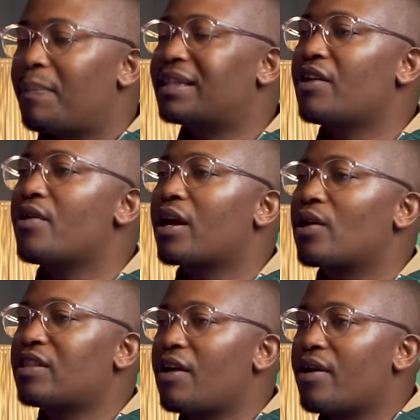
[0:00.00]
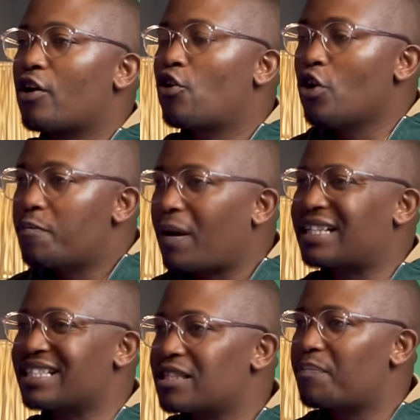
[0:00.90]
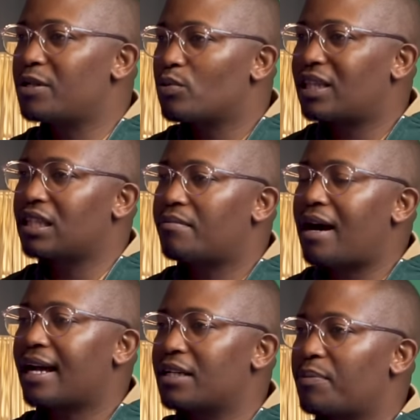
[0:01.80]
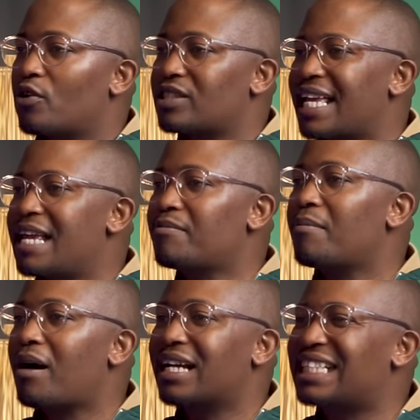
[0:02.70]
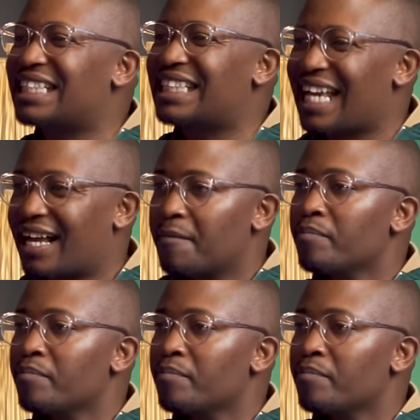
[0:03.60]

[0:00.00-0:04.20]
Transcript: But they're a good participant within the market because they keep the market in check.